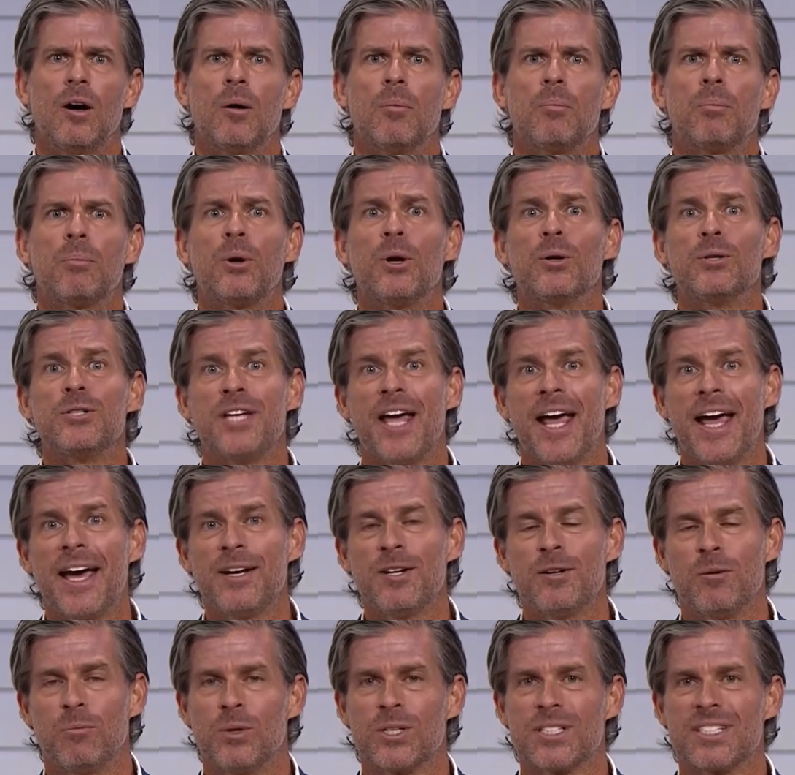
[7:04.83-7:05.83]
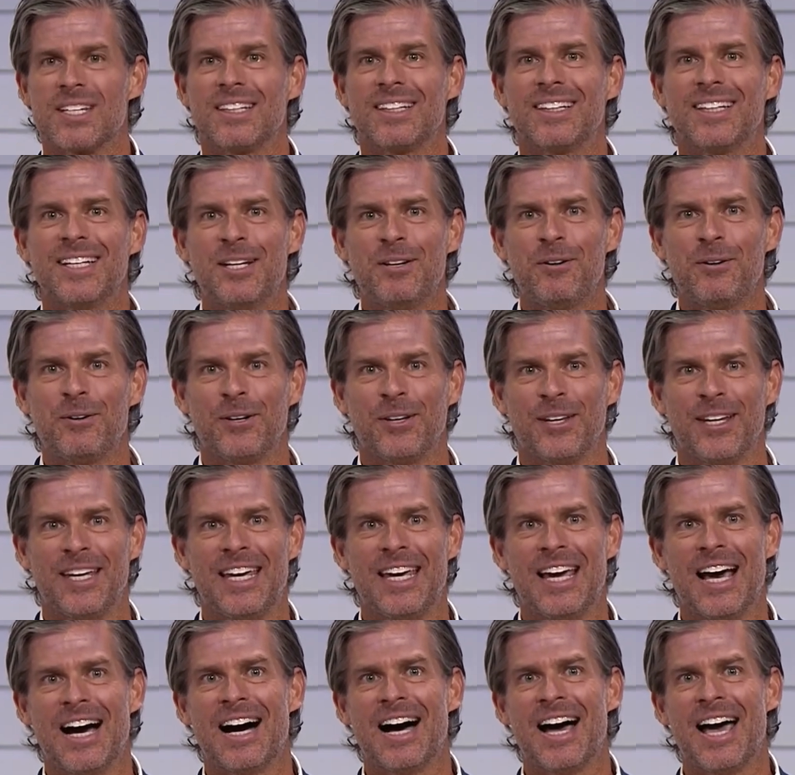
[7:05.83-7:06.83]
Protandim was
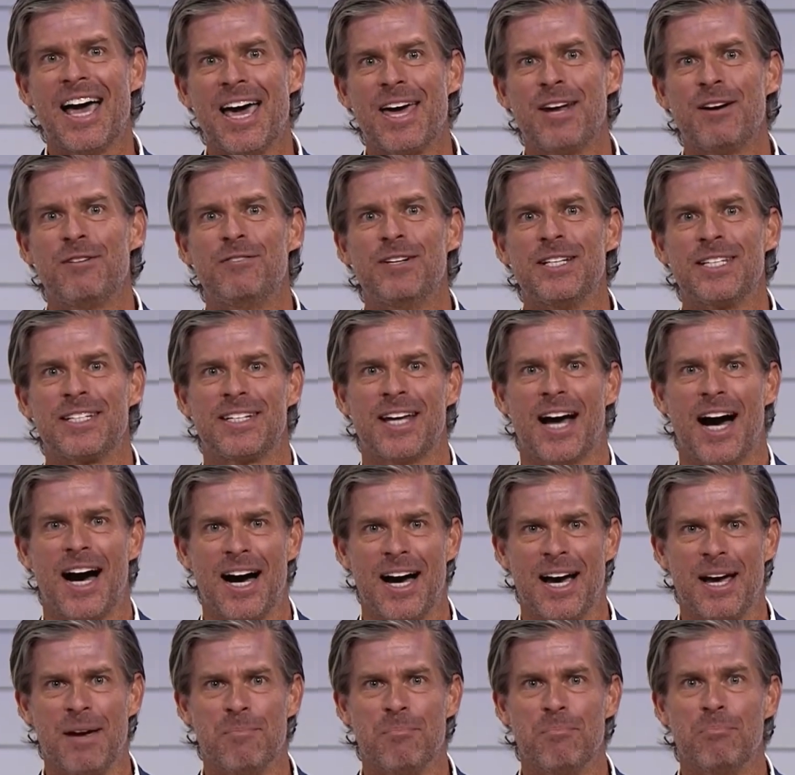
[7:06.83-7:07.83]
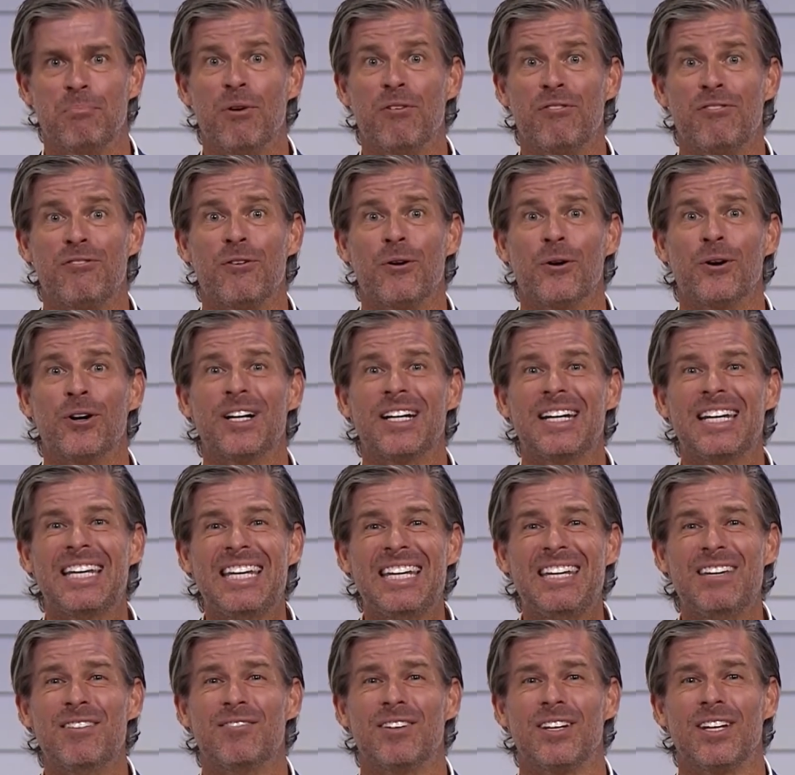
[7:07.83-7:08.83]
literally ahead of its time before it
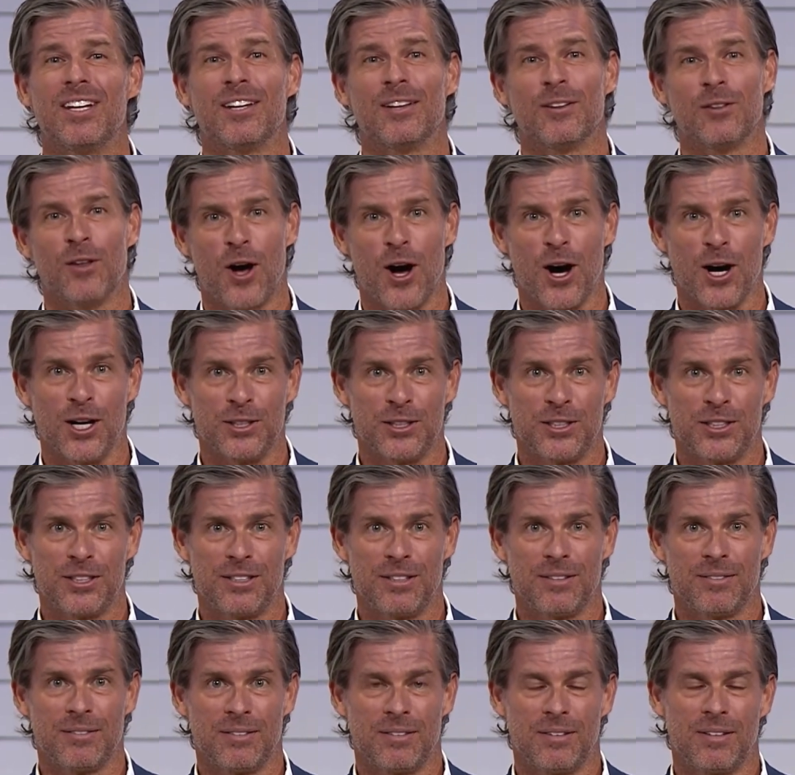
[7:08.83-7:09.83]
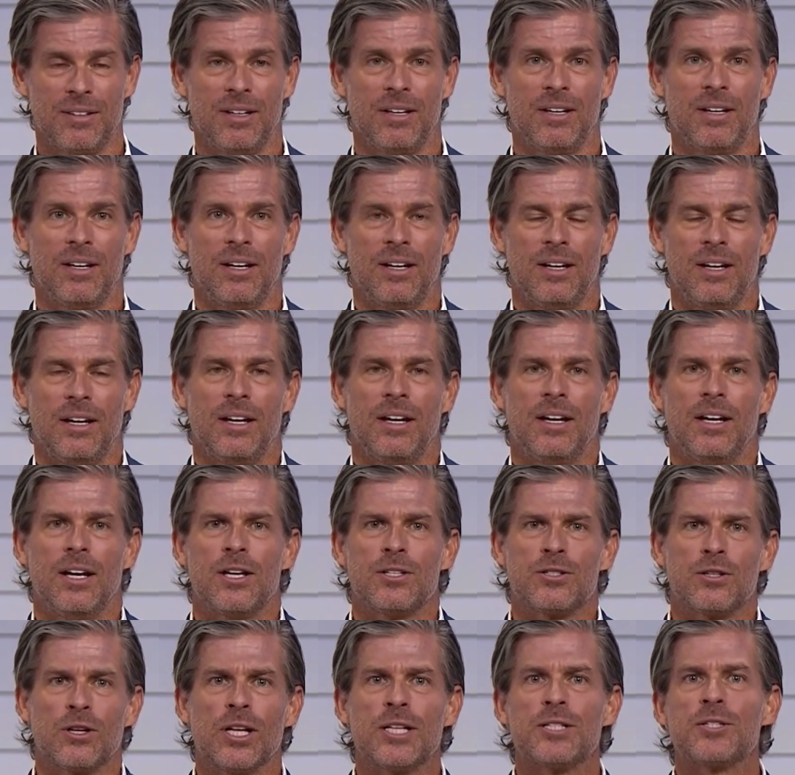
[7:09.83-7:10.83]
even launched.
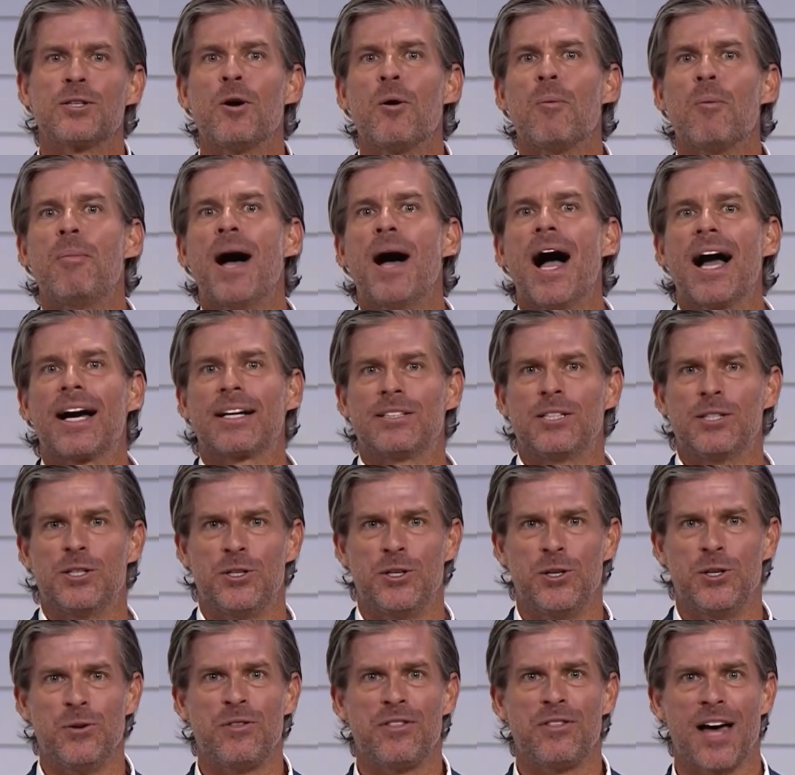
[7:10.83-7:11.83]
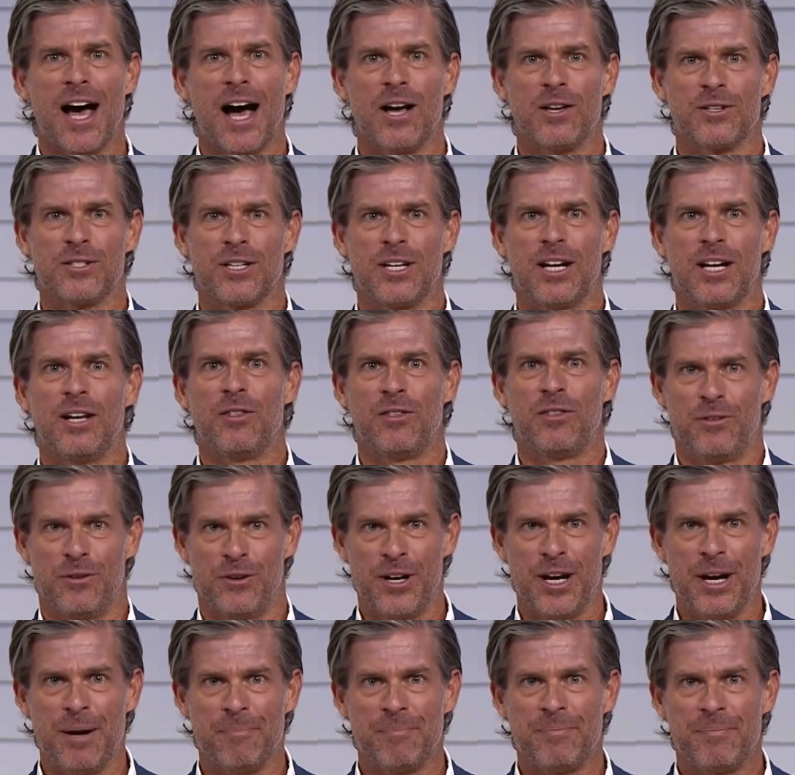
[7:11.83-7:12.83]
So let's go back to
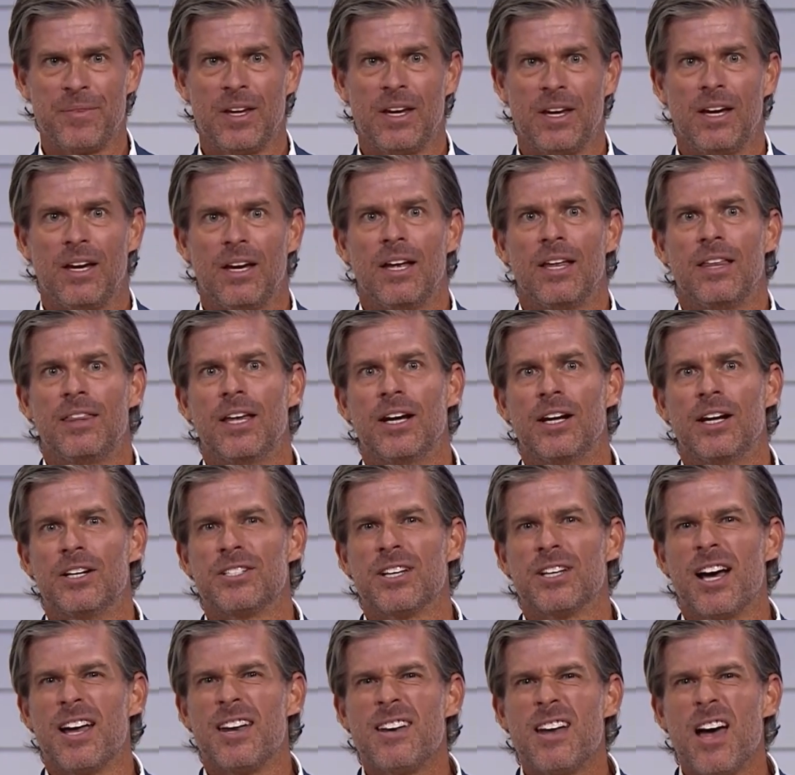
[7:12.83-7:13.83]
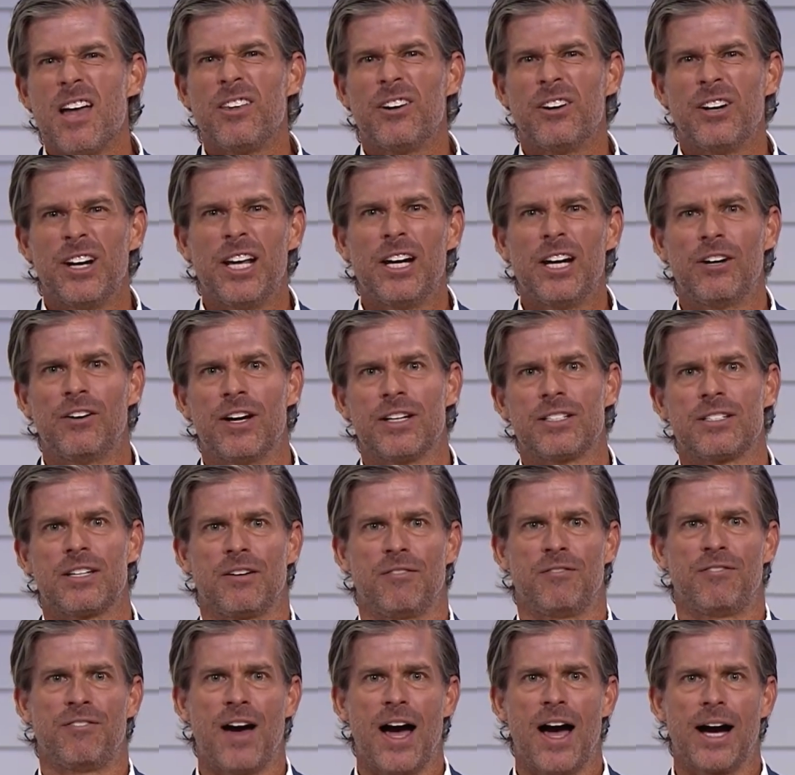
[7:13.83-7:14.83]
2003. There's another interesting
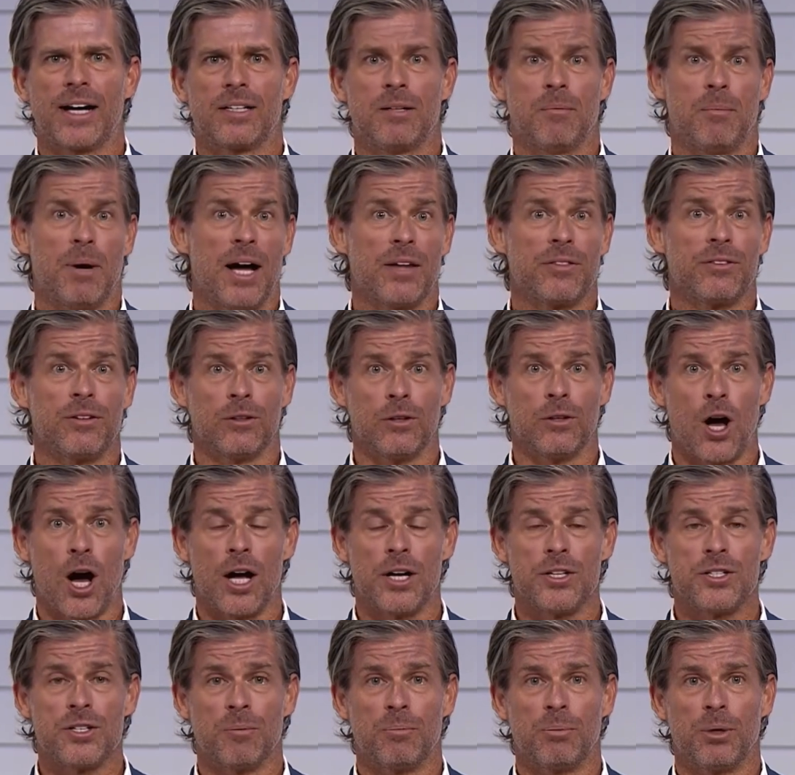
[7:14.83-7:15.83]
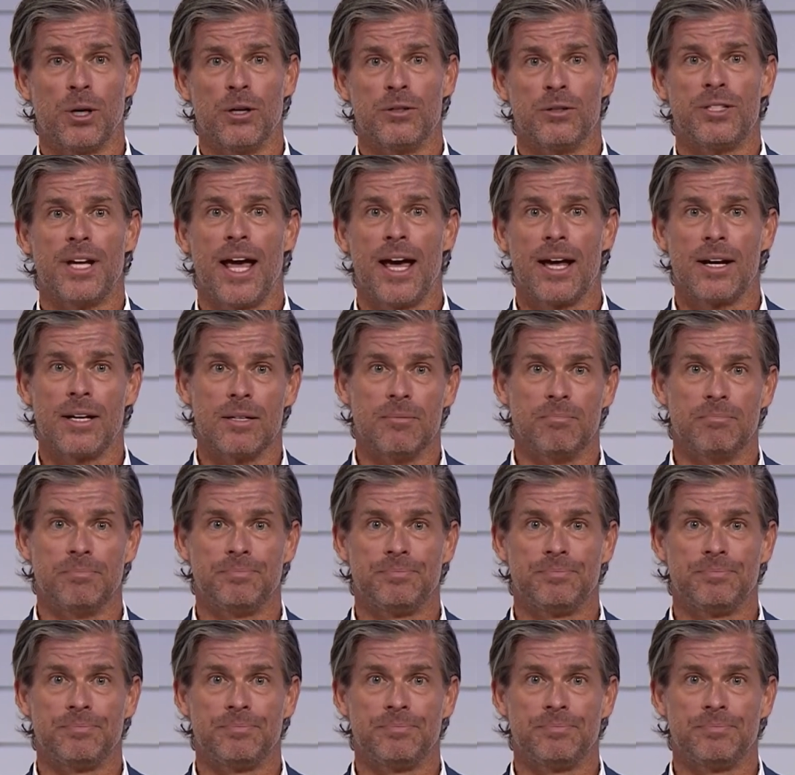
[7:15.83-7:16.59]
fact about the launch of Protandim.